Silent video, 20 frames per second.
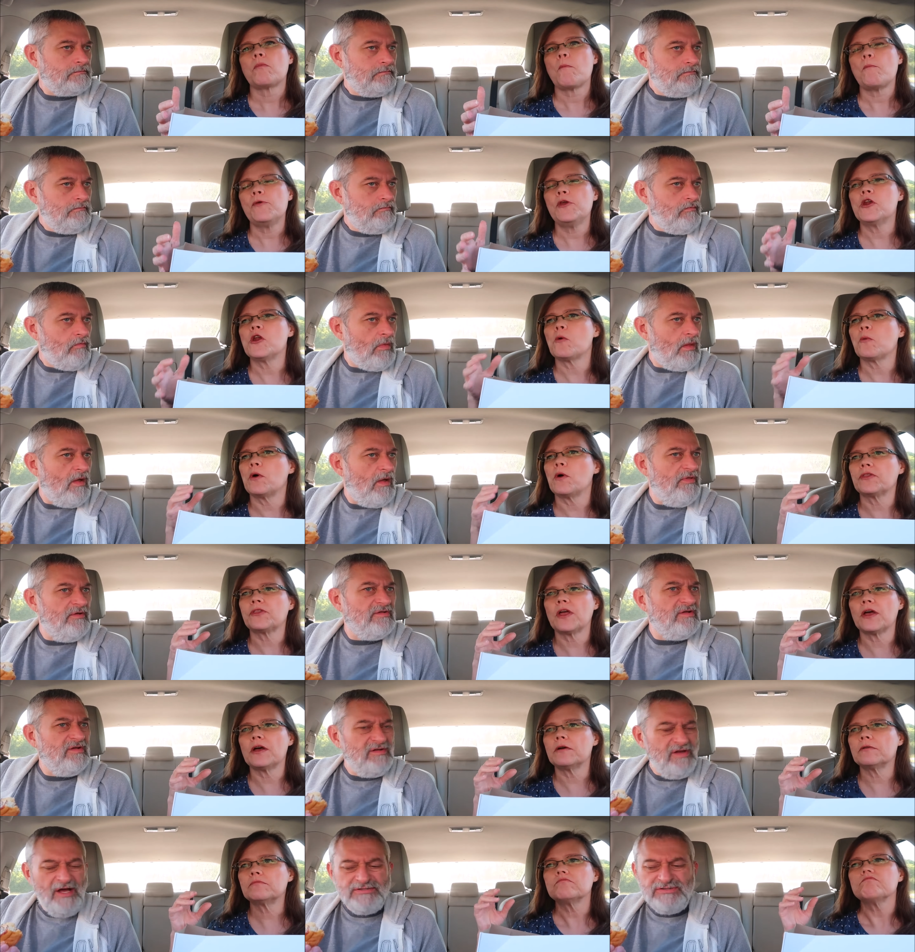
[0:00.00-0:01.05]
Speaker 1: You know what? There's
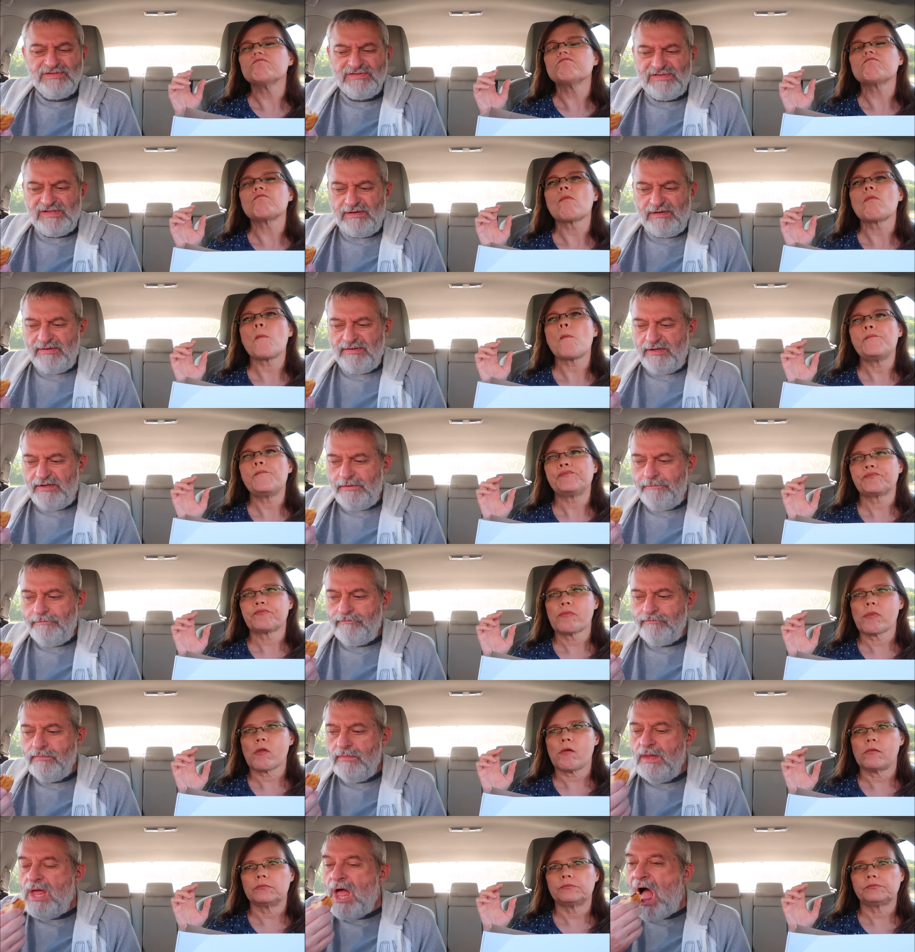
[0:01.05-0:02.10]
though? a touch of cinnamon there.
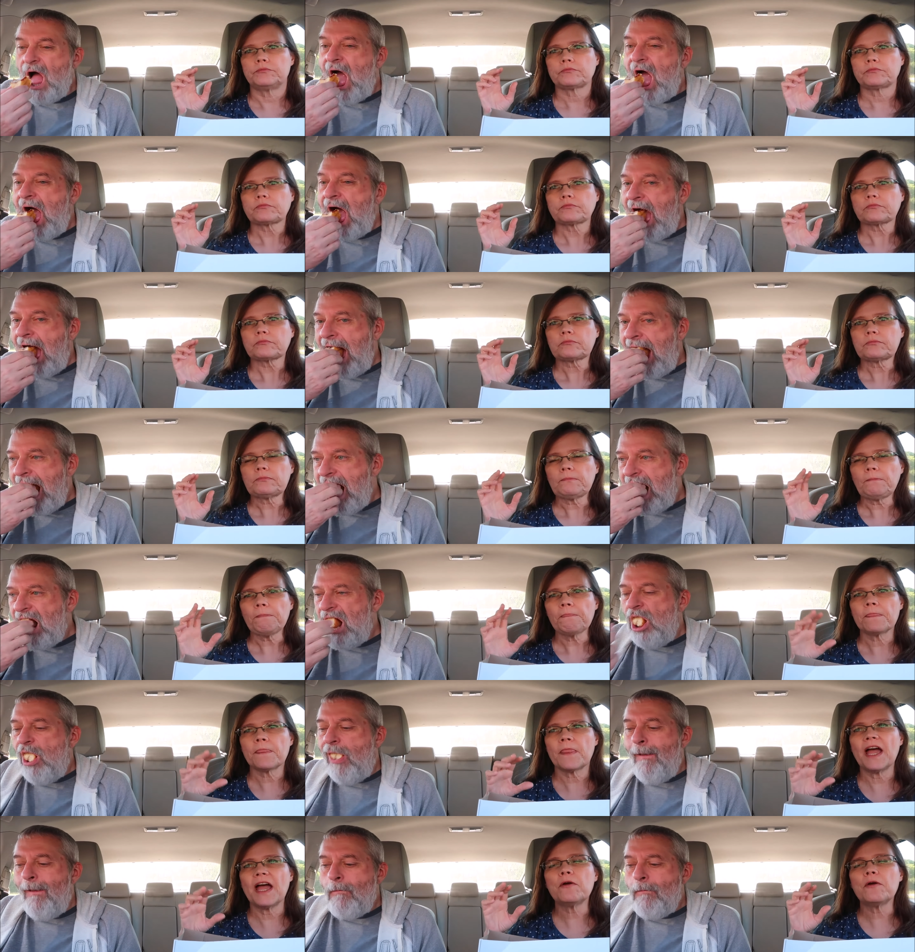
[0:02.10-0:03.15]

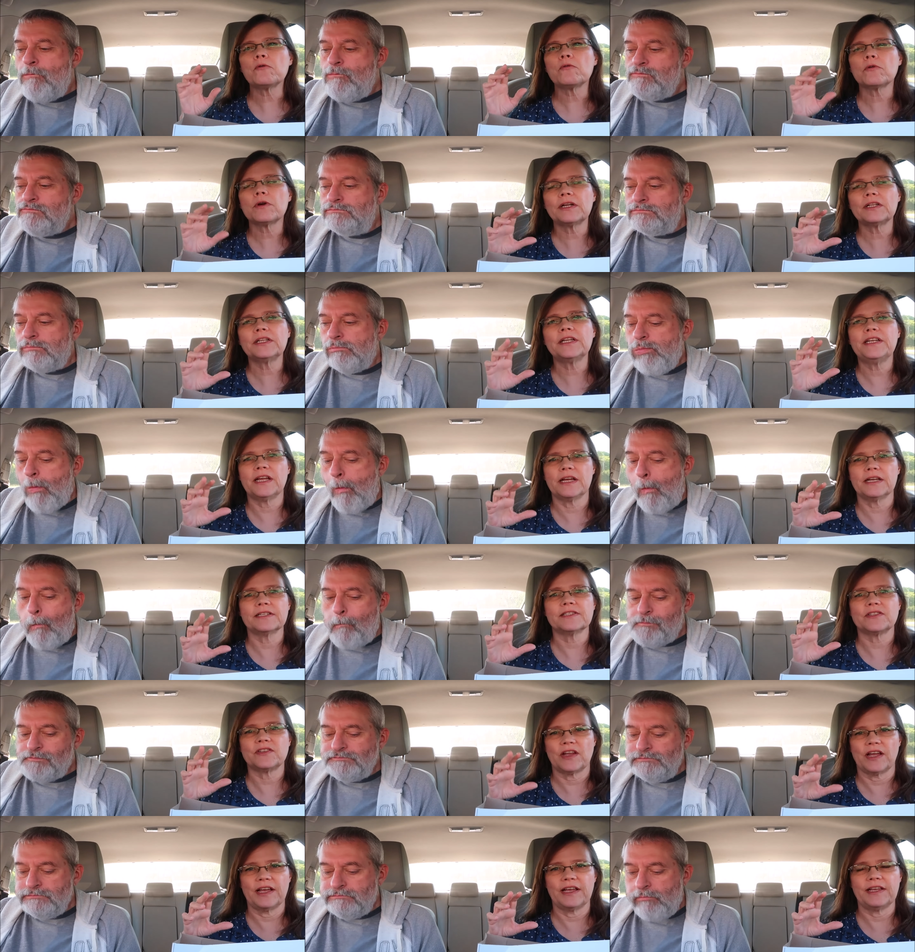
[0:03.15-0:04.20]
That really does
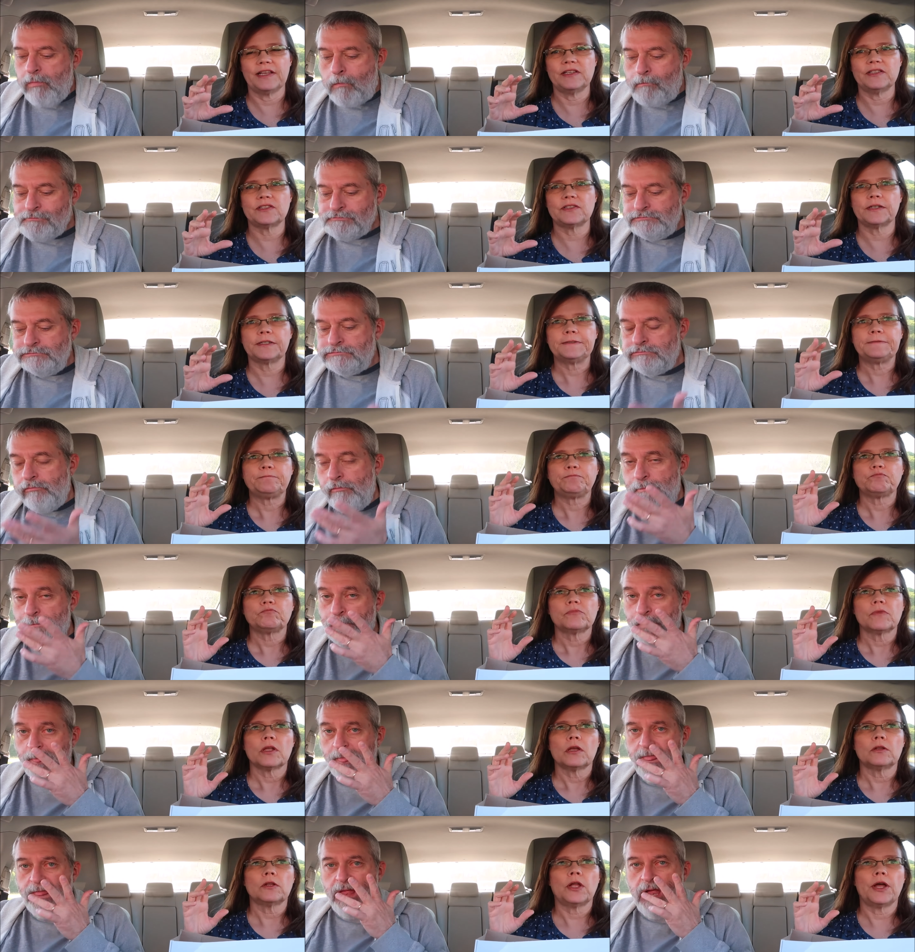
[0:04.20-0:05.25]
taste
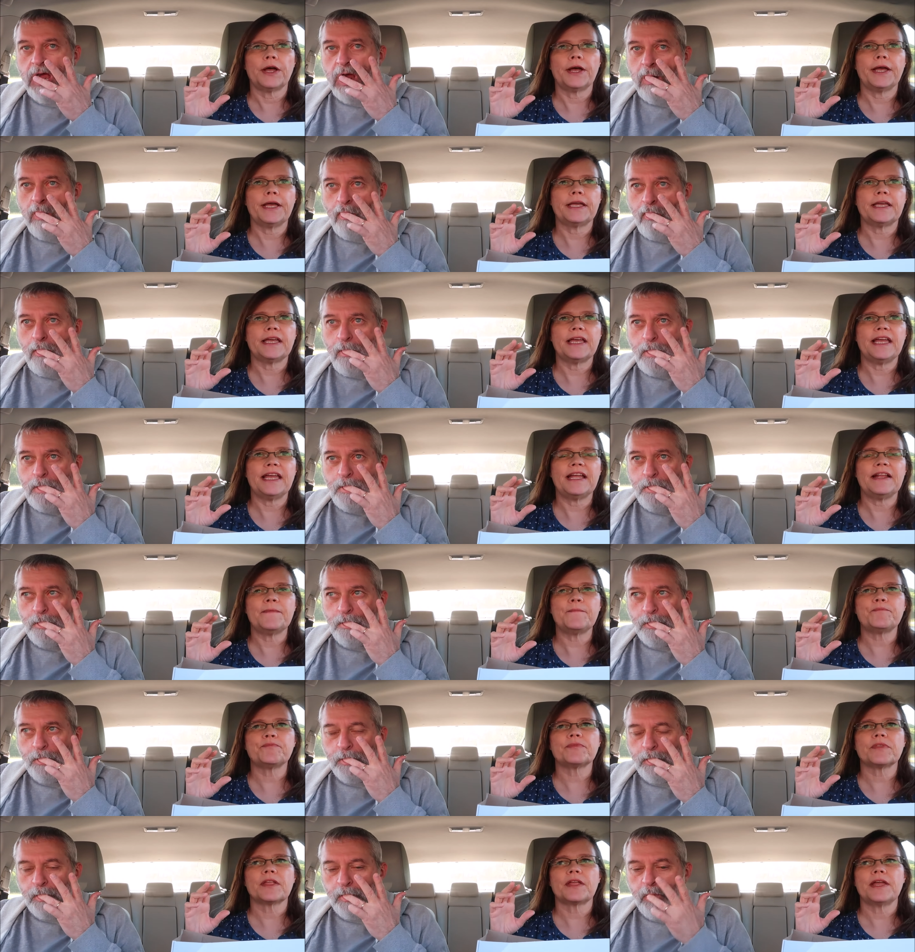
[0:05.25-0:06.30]
like it.
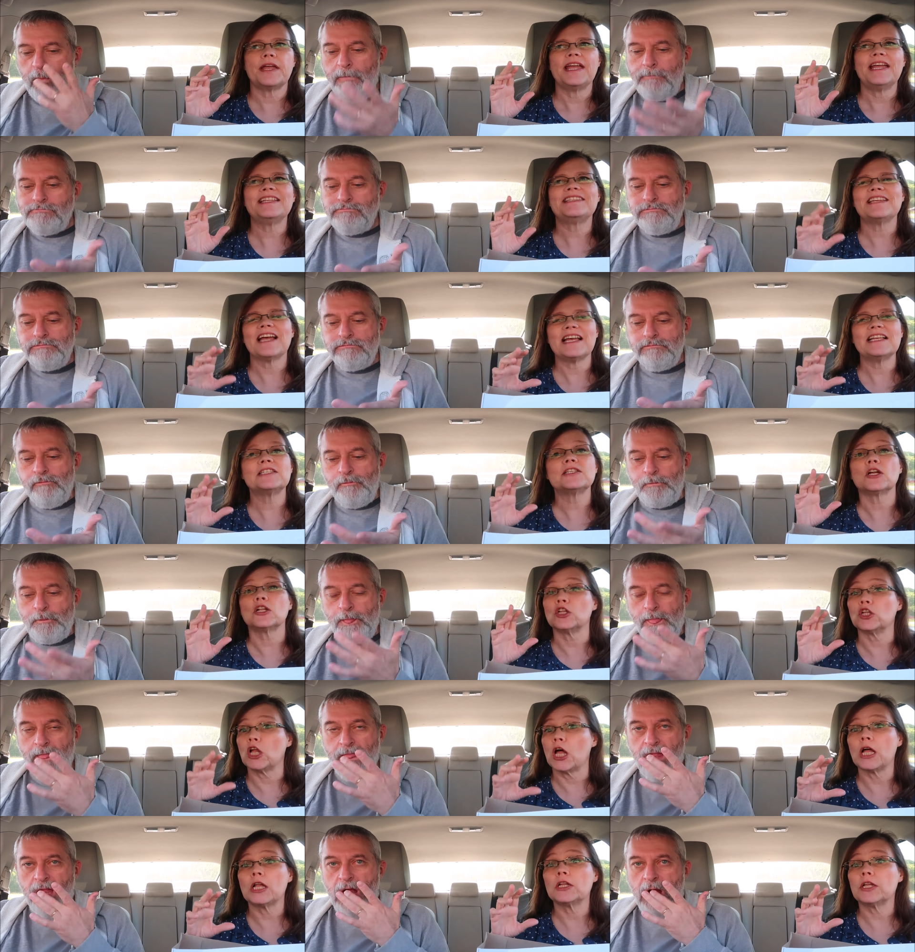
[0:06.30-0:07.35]
It tastes a
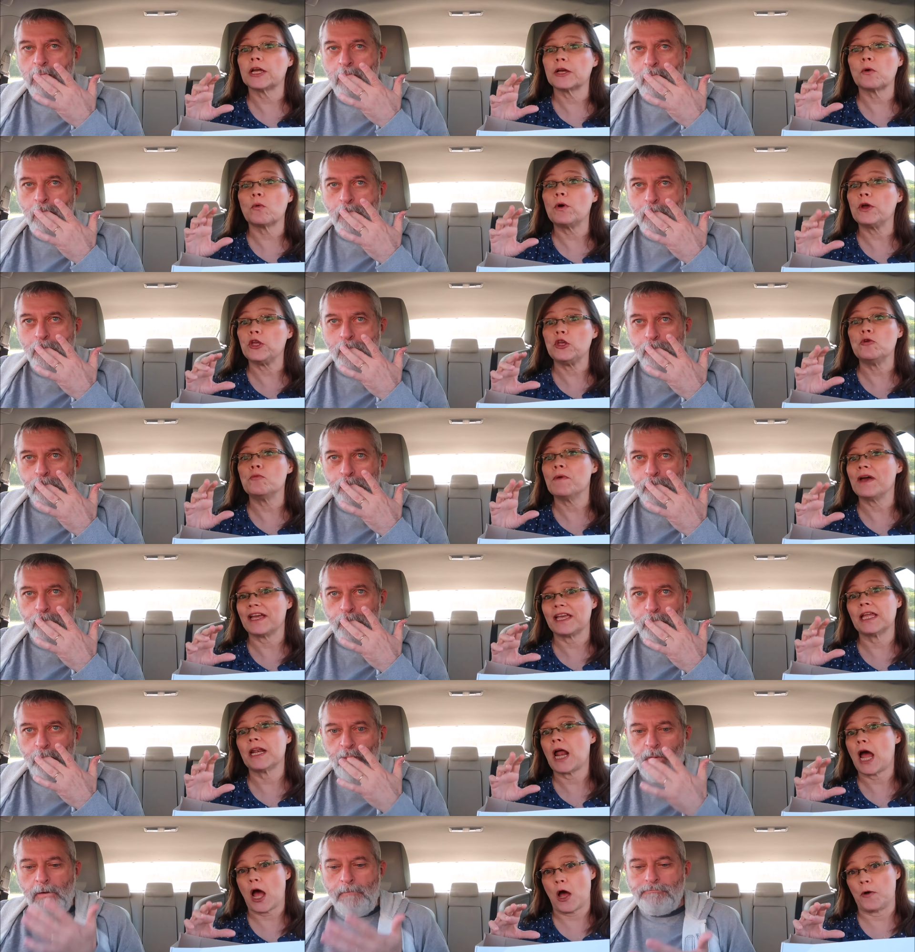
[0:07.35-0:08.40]
lot like what you make
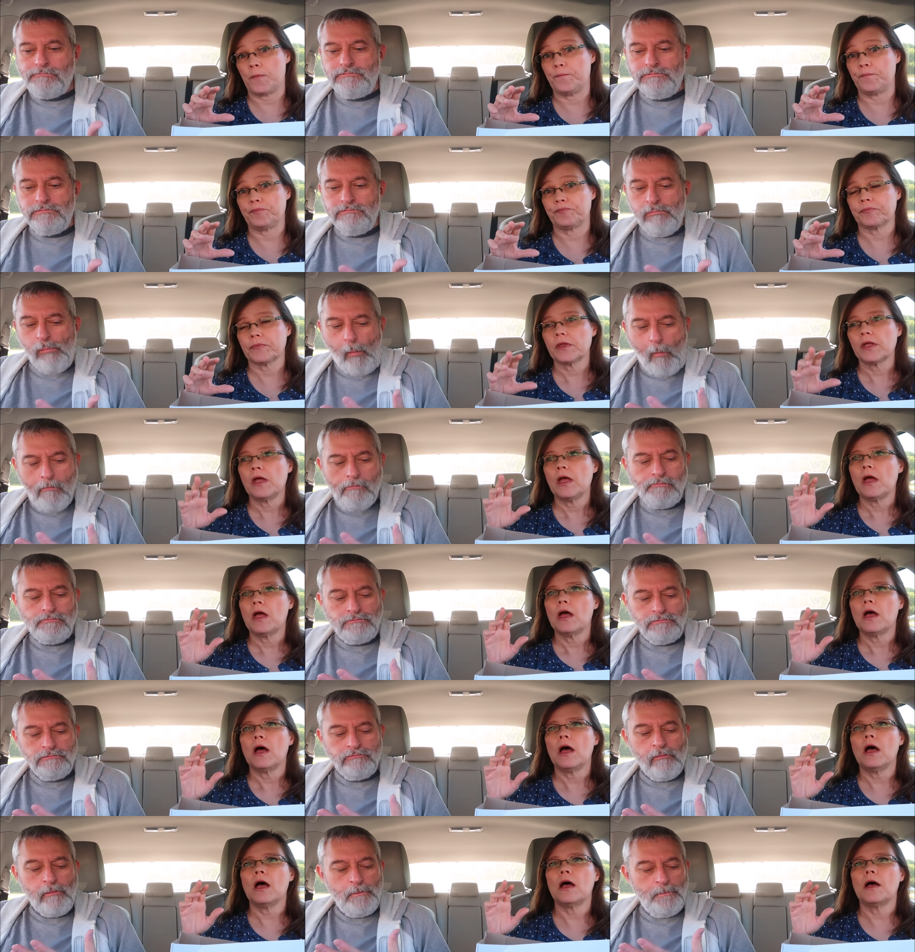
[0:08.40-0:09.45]
at home. Mm-hmm.
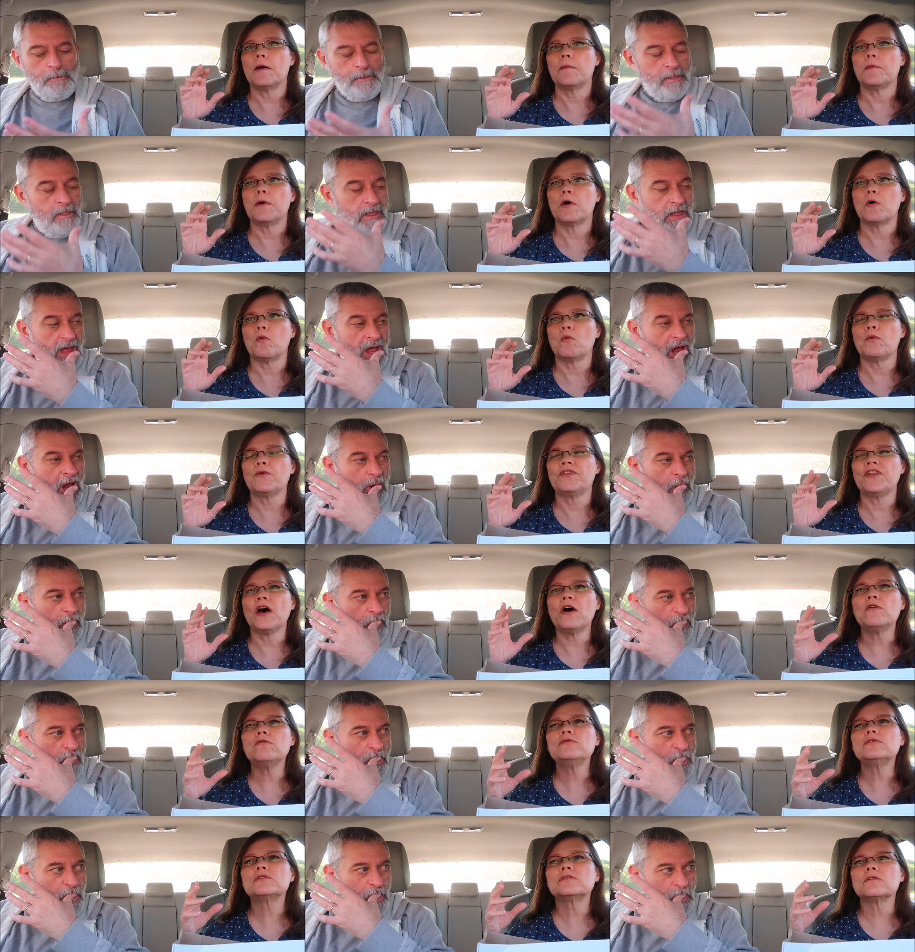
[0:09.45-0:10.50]
Uh,
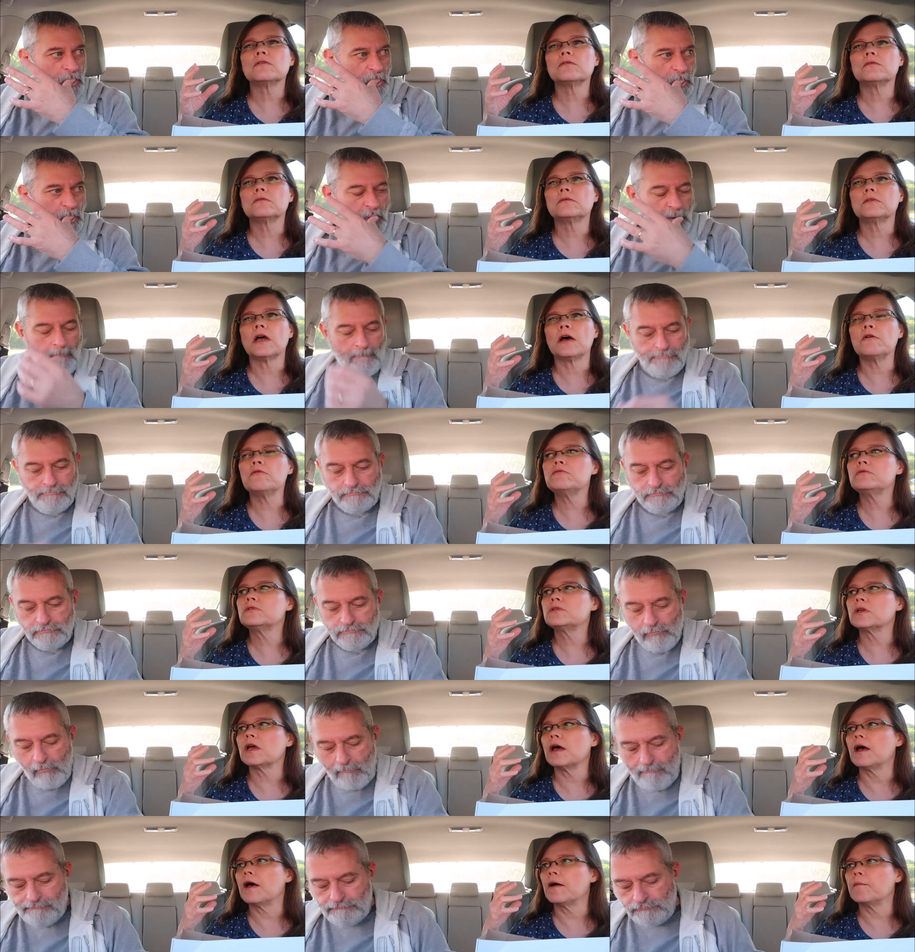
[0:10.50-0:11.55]
those those
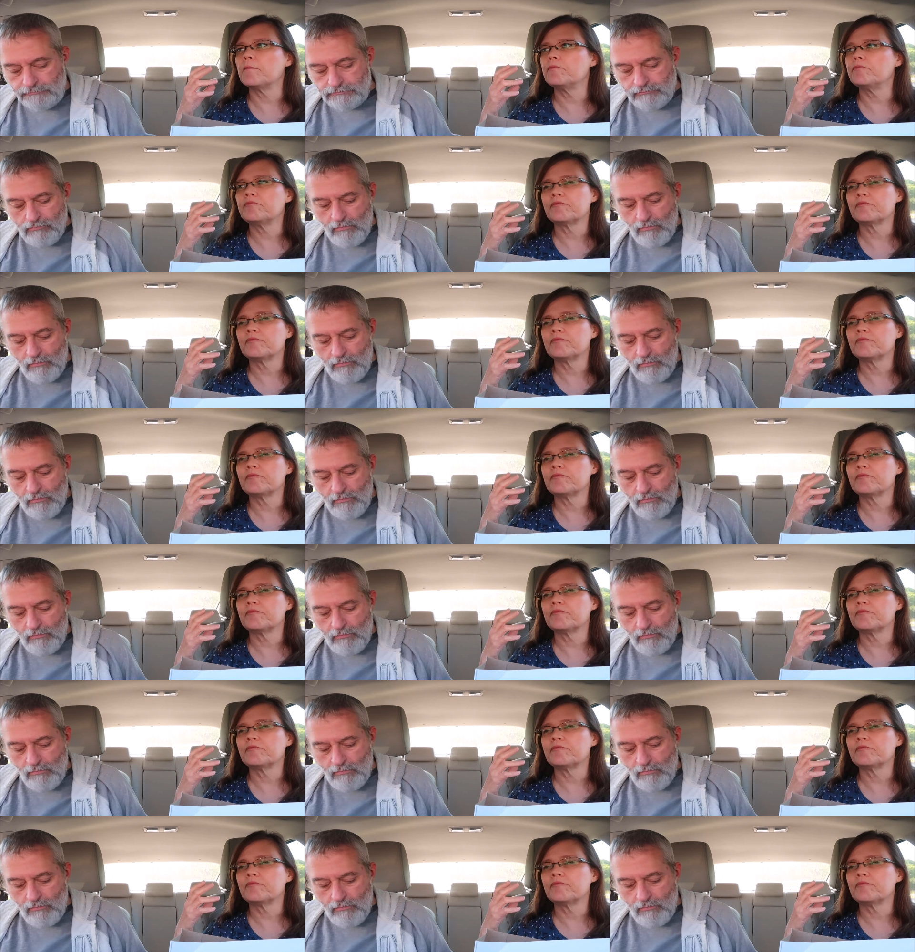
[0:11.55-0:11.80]
uh,